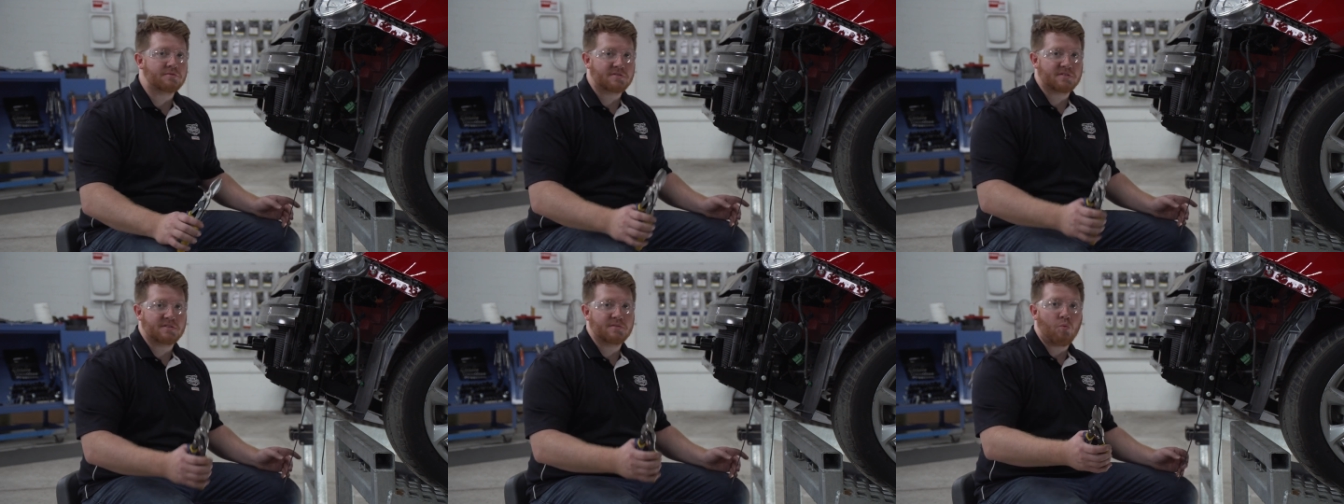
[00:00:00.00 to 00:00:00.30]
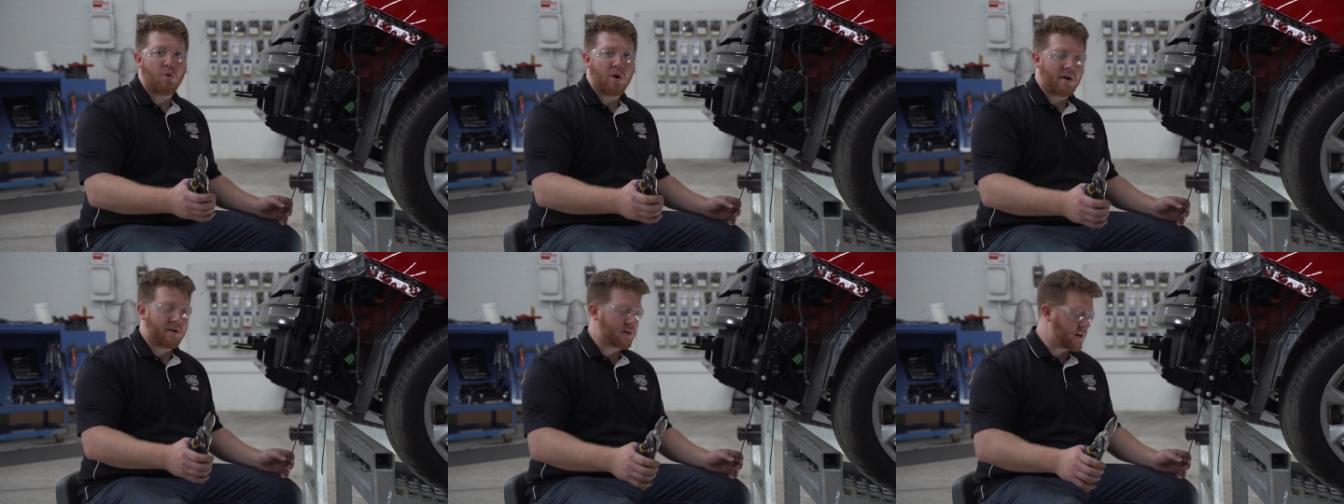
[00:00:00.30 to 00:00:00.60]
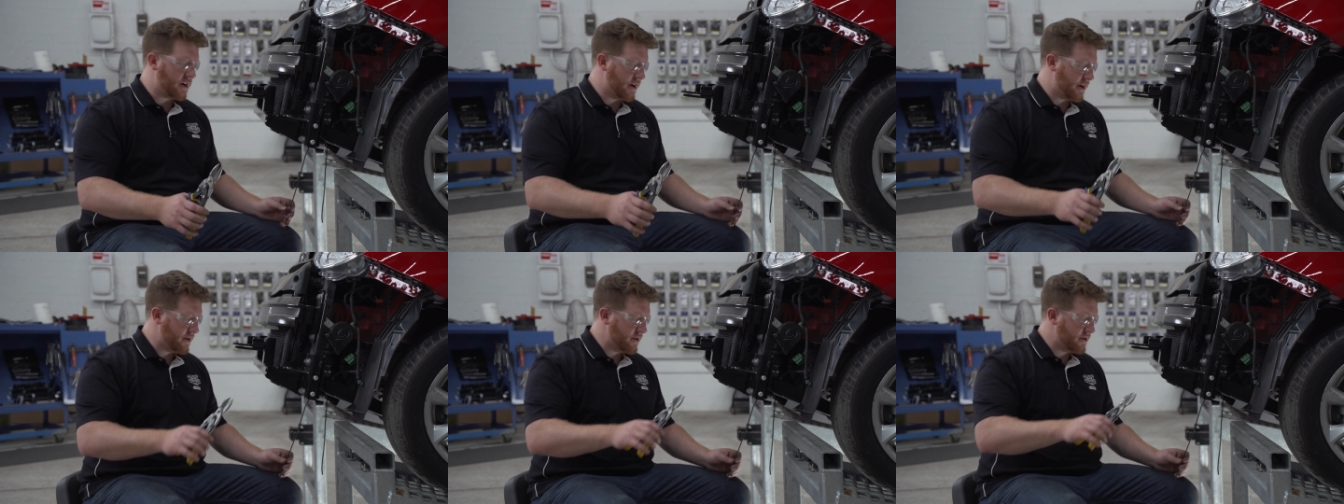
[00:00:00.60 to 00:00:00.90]
or some wire
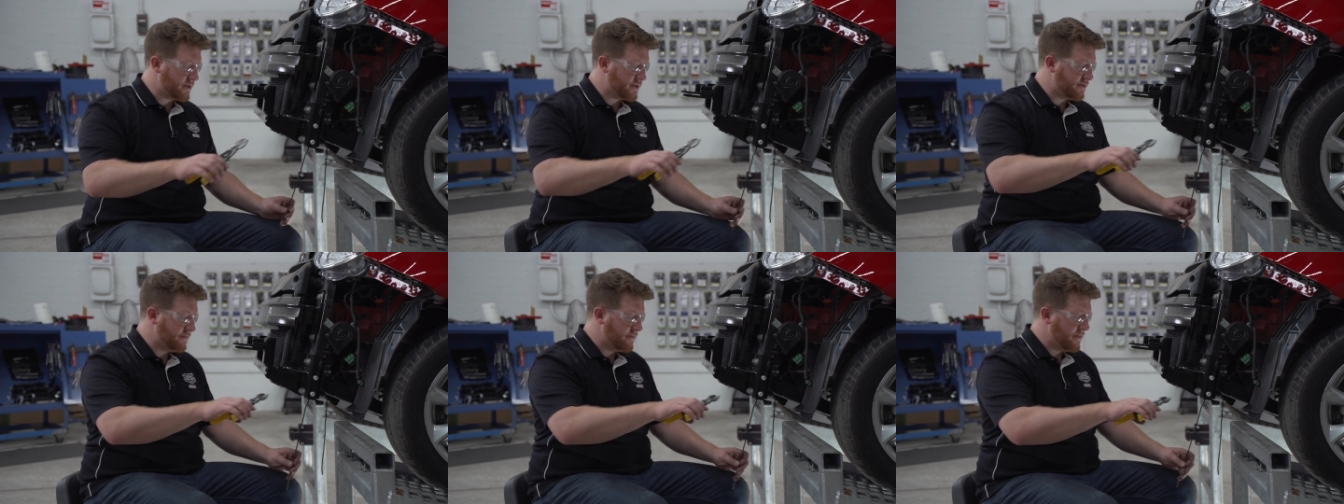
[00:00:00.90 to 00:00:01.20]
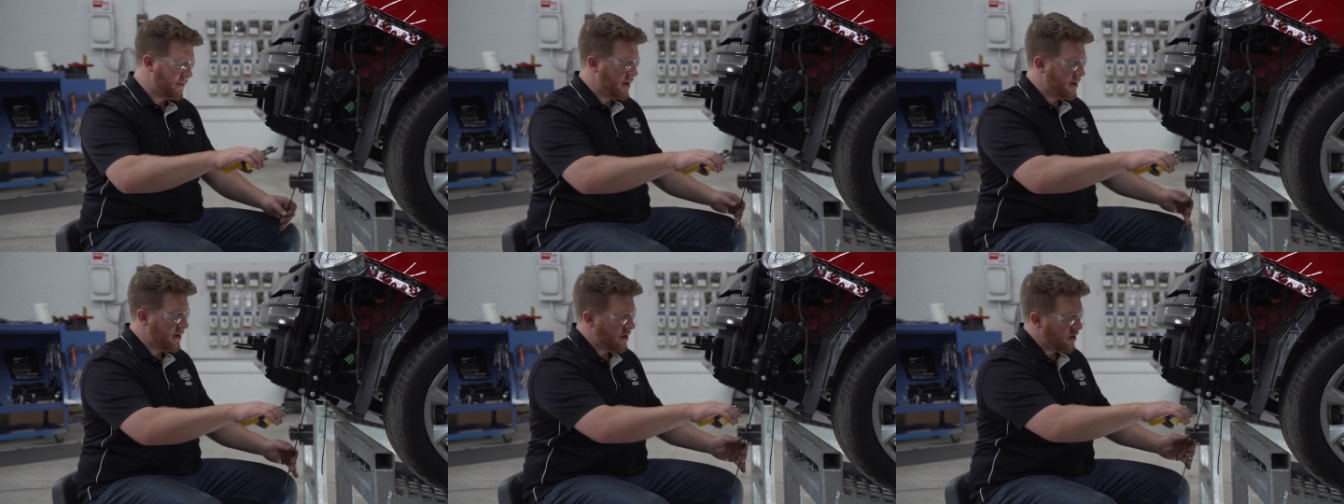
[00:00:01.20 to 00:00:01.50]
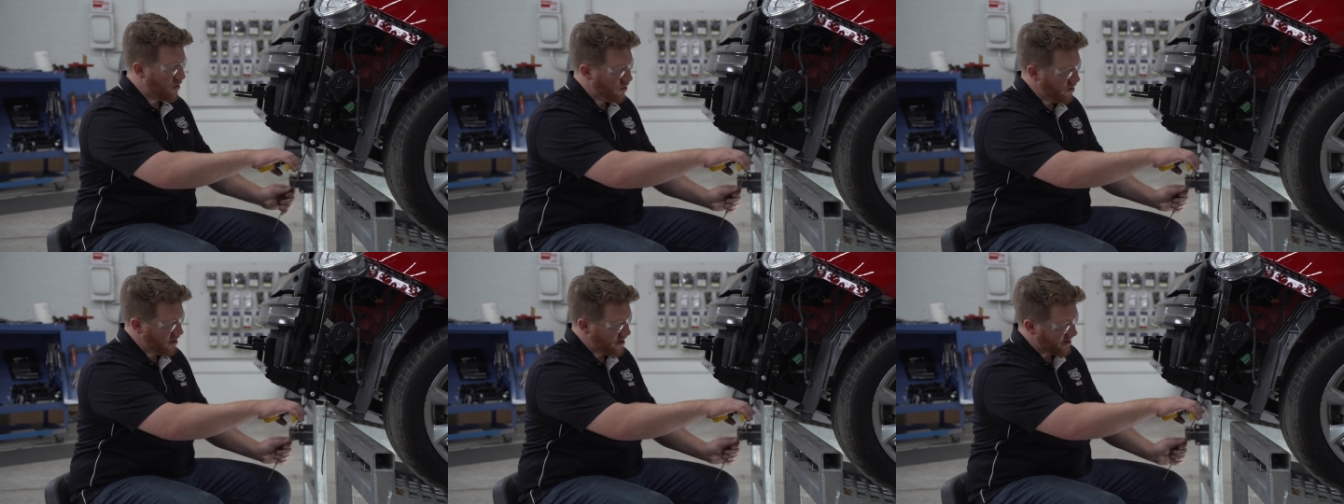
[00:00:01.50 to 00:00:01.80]
cutters.
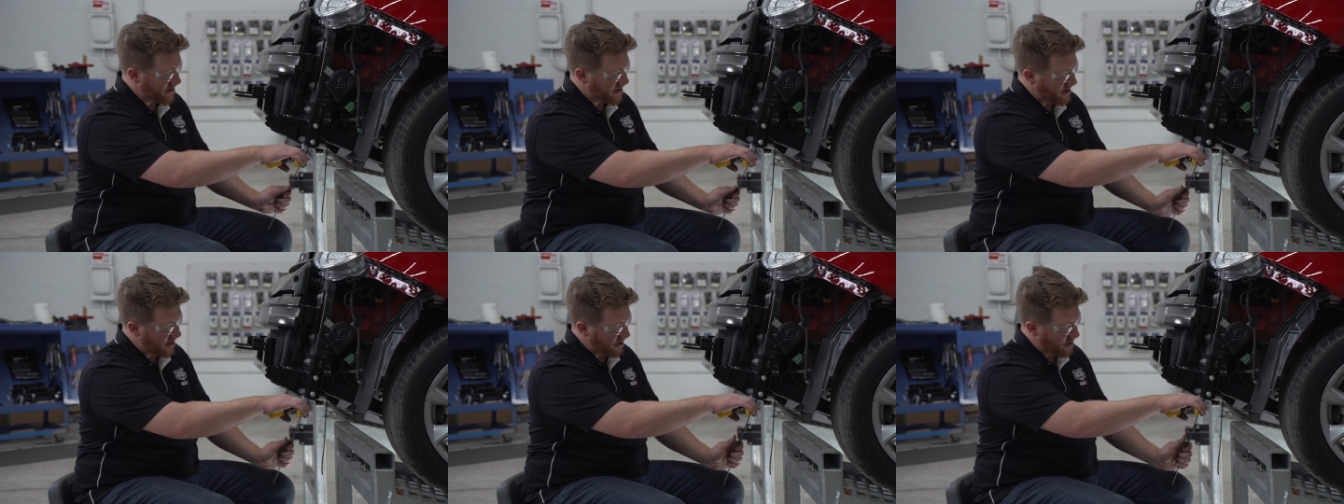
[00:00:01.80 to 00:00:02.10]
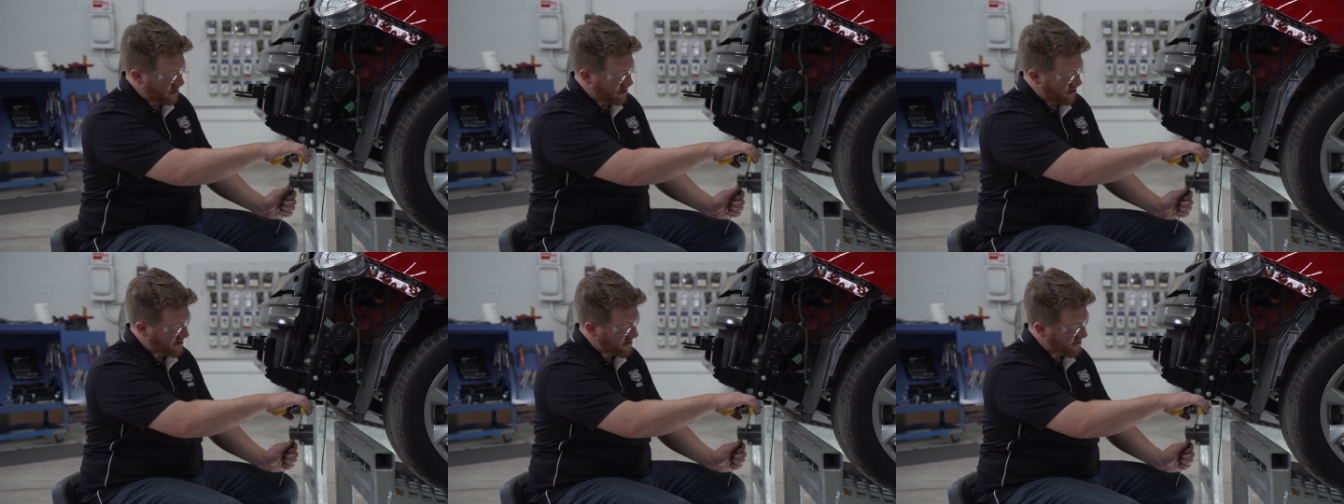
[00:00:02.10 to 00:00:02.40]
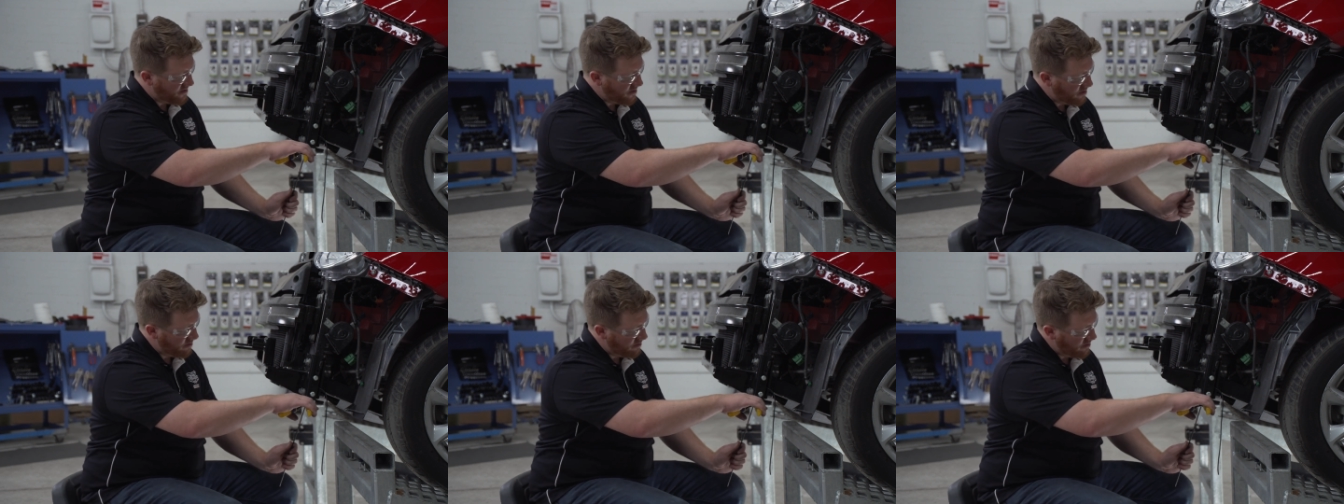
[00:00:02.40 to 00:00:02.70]
We're just gonna go
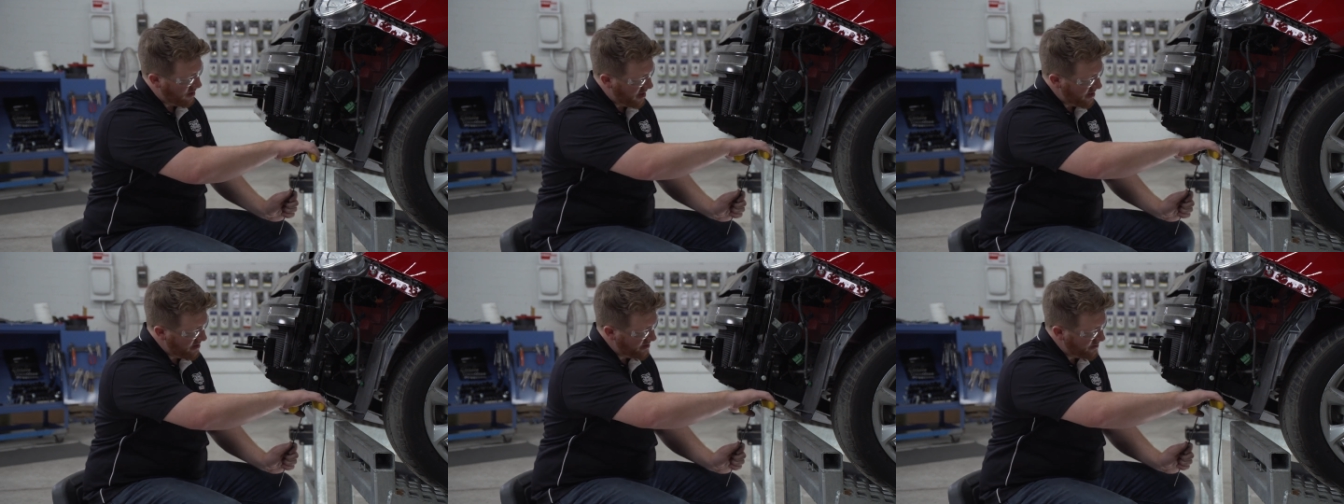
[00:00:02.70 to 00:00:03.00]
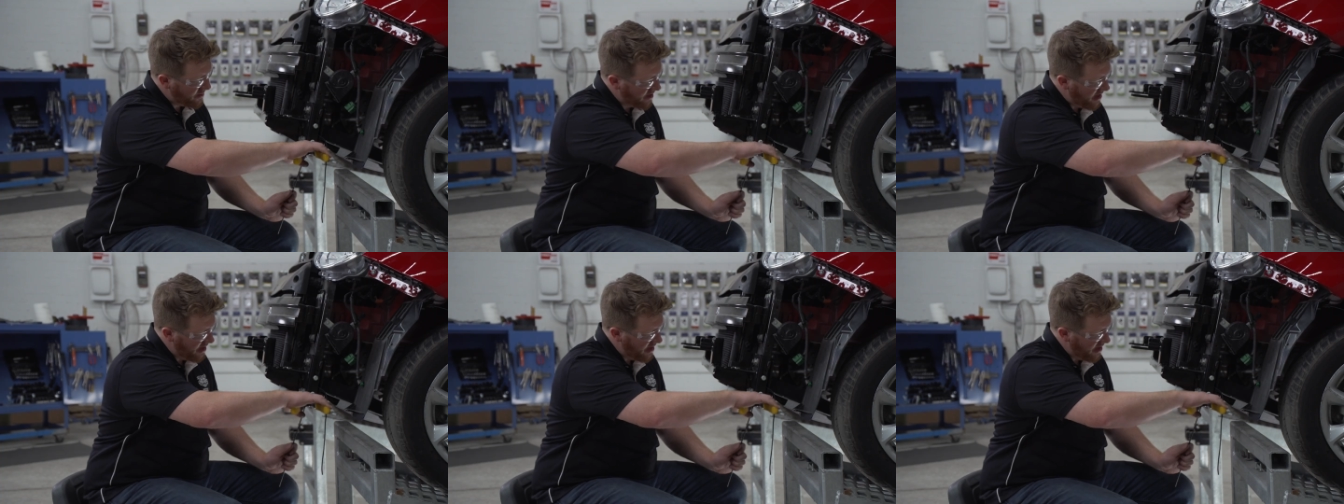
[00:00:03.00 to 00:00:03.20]
as high as we